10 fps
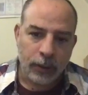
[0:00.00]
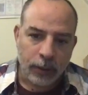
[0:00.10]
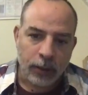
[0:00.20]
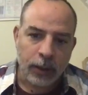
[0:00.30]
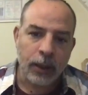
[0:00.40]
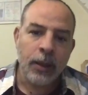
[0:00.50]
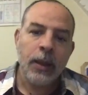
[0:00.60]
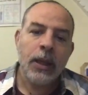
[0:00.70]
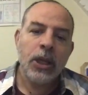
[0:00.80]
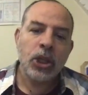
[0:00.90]
Okay,
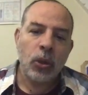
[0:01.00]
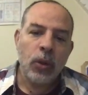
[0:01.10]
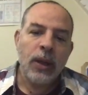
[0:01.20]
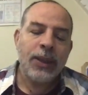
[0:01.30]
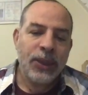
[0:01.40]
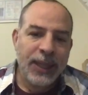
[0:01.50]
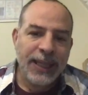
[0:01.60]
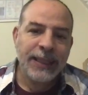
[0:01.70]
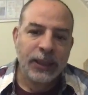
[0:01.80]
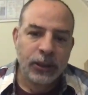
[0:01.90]
so
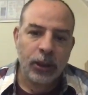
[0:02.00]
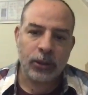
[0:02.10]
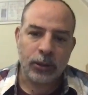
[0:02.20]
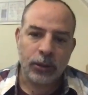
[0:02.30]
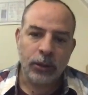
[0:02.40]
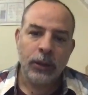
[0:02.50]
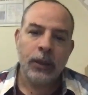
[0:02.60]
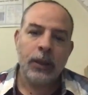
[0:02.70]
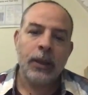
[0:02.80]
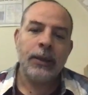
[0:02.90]
this structure
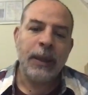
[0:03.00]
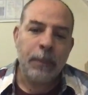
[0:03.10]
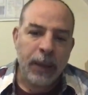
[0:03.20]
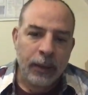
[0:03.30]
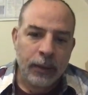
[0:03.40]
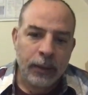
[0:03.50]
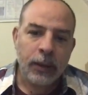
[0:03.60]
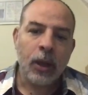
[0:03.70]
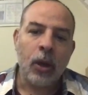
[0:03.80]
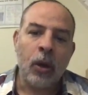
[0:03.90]
depends
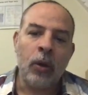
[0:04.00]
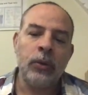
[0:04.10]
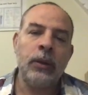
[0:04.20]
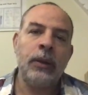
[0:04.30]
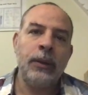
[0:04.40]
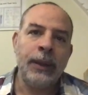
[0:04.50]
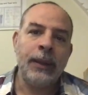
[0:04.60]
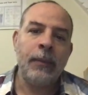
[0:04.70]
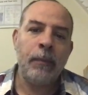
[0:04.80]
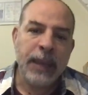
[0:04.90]
on
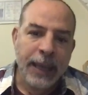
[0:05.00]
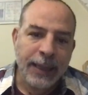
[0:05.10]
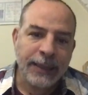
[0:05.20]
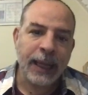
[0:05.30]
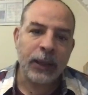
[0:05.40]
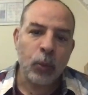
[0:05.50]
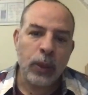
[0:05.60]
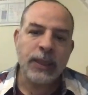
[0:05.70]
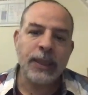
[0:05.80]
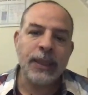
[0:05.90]
the pH at
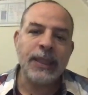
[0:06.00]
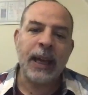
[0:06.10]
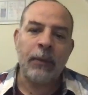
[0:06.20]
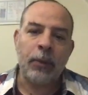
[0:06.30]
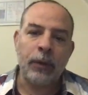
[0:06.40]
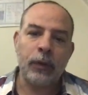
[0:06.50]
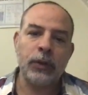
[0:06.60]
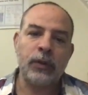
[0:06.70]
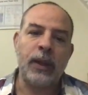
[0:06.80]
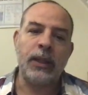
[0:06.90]
which this amorphous
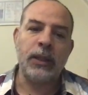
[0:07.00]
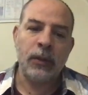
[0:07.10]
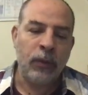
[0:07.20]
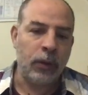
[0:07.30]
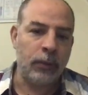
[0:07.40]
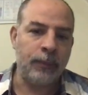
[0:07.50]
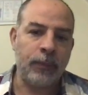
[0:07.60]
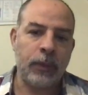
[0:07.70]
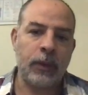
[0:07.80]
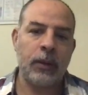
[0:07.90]
phase form.
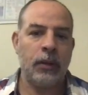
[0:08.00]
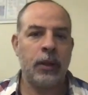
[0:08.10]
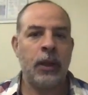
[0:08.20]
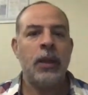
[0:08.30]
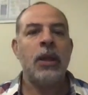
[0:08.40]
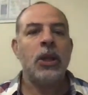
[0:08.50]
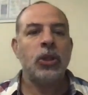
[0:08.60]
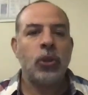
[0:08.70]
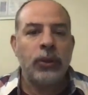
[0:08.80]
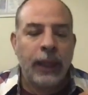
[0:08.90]
Okay,
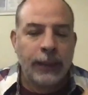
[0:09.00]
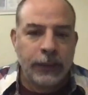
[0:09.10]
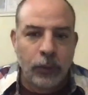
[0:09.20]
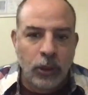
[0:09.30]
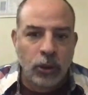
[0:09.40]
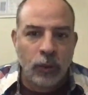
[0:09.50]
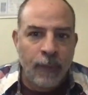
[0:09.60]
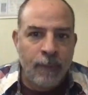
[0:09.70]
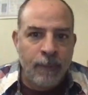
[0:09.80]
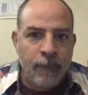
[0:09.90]
so that's the reason
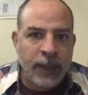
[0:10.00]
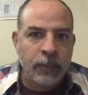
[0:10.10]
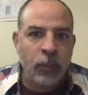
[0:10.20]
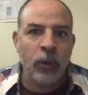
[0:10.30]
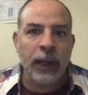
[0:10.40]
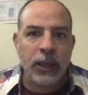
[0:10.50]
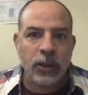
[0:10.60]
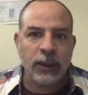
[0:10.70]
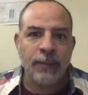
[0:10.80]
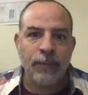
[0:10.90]
small
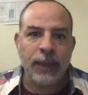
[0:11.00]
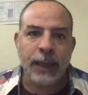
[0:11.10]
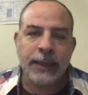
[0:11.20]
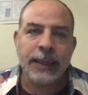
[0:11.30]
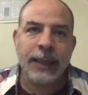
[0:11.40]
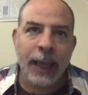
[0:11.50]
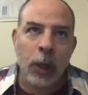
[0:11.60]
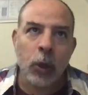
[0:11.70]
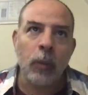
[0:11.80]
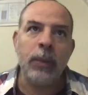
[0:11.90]
variations in pH
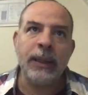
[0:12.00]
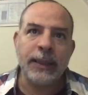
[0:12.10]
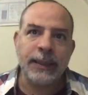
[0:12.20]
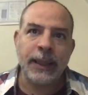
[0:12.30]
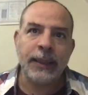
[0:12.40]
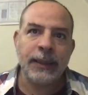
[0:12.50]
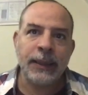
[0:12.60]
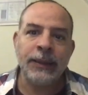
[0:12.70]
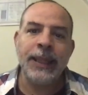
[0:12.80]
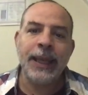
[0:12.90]
can completely change
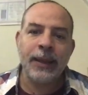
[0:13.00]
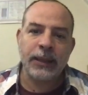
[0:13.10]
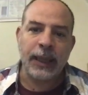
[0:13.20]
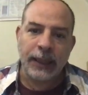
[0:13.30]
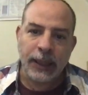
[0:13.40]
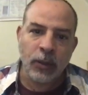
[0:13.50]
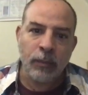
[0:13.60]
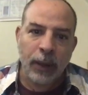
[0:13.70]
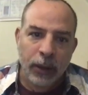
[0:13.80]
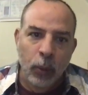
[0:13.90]
the crystallization
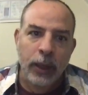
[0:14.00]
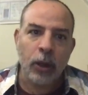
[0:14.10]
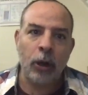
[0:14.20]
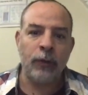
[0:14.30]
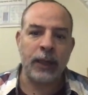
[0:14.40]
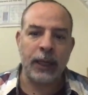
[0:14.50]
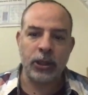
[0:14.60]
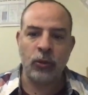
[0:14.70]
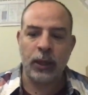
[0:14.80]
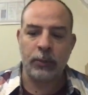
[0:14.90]
pathway of
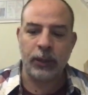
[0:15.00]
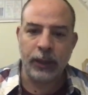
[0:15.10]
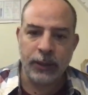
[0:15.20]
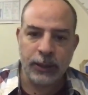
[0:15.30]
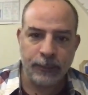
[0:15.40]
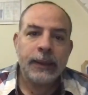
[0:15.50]
calcium carbonates.